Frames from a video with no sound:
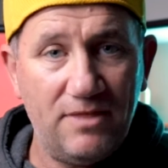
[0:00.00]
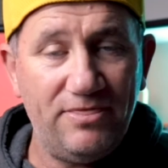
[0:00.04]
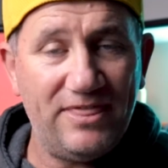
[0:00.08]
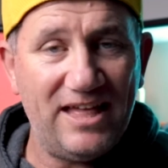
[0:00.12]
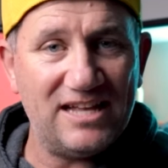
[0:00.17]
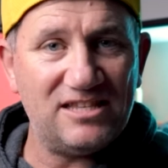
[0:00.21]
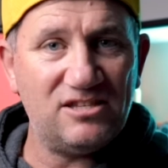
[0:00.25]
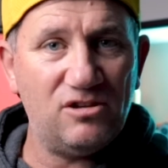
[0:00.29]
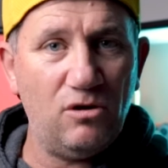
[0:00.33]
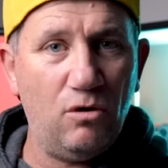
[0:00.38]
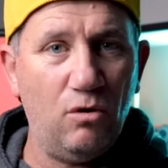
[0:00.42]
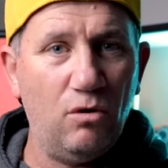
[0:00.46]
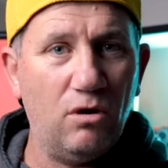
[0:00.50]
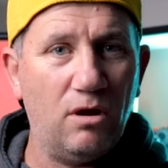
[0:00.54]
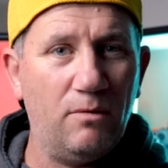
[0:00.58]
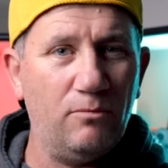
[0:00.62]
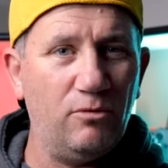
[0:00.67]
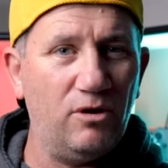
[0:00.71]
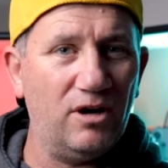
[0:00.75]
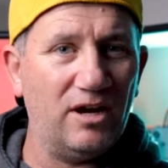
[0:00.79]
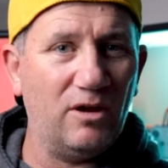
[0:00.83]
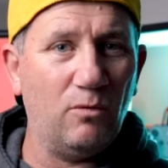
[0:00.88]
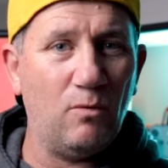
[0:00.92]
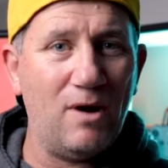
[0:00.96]
that's all I'm
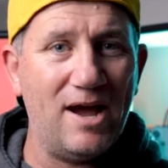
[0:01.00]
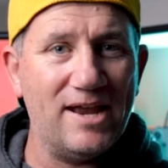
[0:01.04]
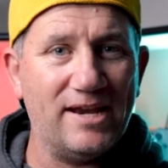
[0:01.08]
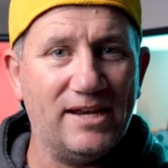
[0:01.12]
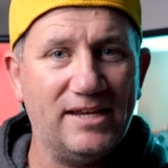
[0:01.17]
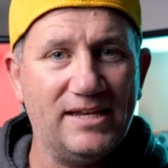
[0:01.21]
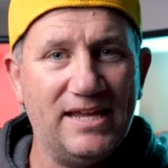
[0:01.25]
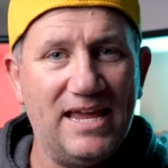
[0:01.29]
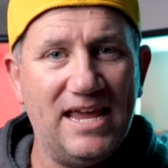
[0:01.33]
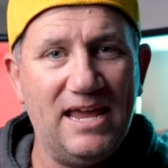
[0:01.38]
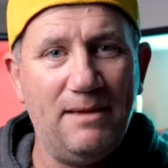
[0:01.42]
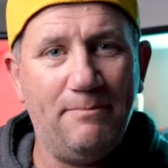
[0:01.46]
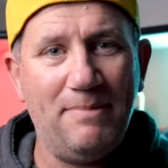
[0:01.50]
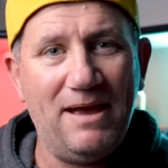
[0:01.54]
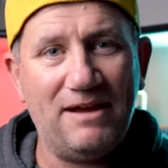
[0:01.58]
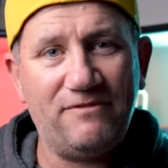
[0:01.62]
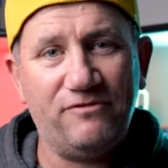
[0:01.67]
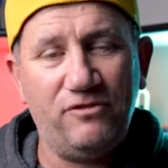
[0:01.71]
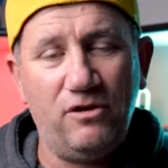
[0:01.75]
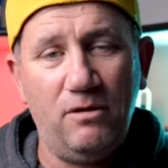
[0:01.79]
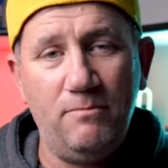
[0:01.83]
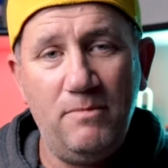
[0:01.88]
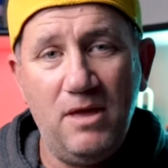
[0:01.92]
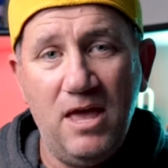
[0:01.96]
really waiting to hear back
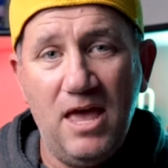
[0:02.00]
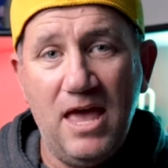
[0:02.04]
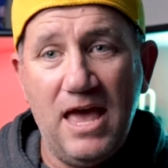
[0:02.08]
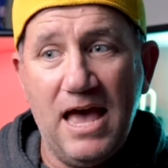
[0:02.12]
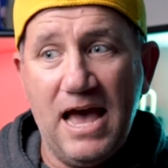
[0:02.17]
from.